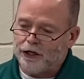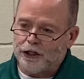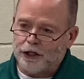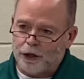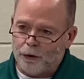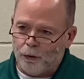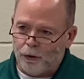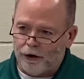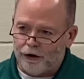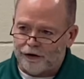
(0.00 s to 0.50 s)

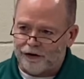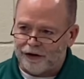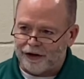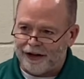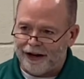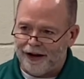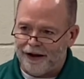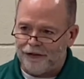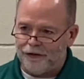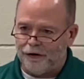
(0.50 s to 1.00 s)
to work
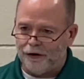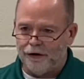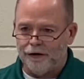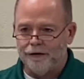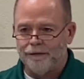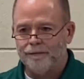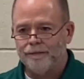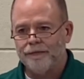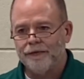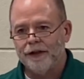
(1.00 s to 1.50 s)

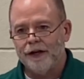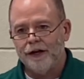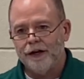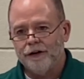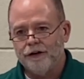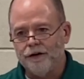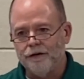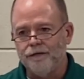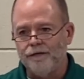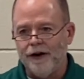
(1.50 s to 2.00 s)
together
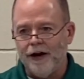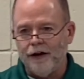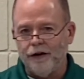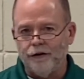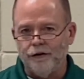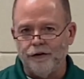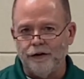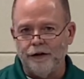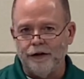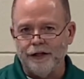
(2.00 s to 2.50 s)
to
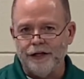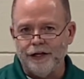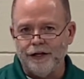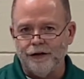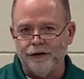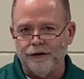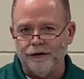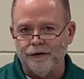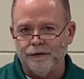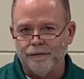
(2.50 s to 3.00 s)
follow the
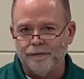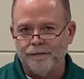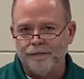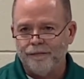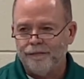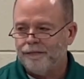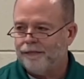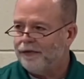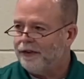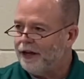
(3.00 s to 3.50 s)
leader.
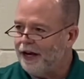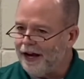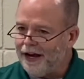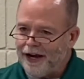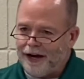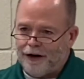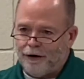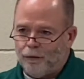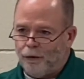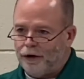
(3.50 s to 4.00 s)

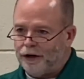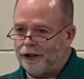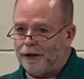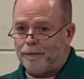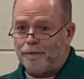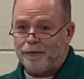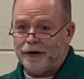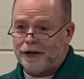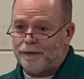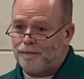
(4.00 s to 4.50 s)
And one of the
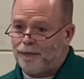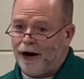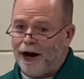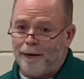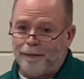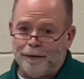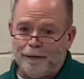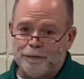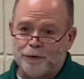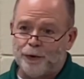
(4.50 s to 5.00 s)
big
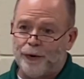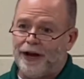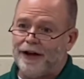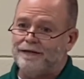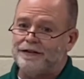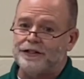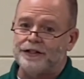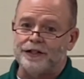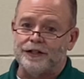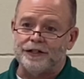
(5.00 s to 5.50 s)
problems we have
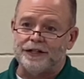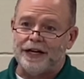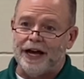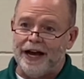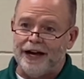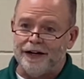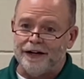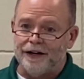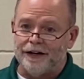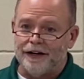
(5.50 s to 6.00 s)
in
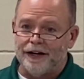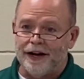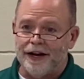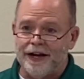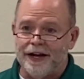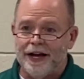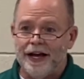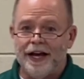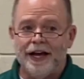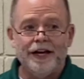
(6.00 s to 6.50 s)
society
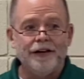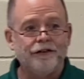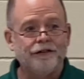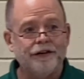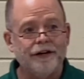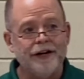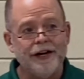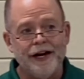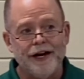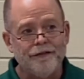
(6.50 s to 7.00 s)
today is
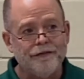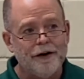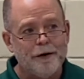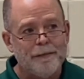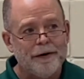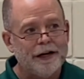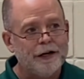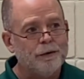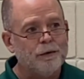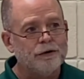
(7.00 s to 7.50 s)
that
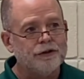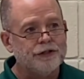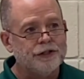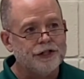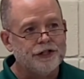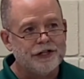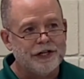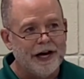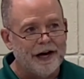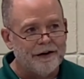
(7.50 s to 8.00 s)
everybody wants to
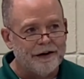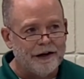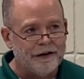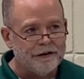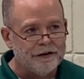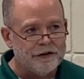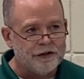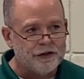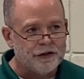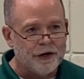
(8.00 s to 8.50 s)
shout out
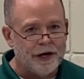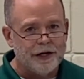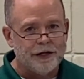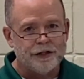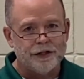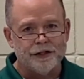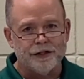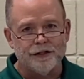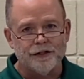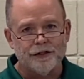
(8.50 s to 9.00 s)

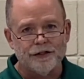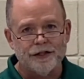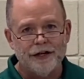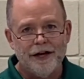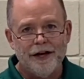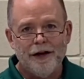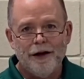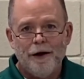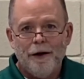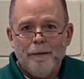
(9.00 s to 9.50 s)
instructions,
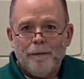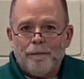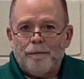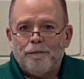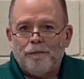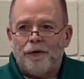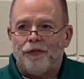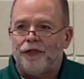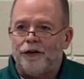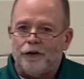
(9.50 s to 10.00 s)

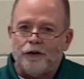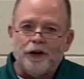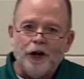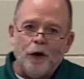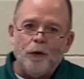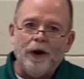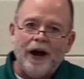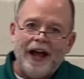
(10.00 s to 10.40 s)
but there are no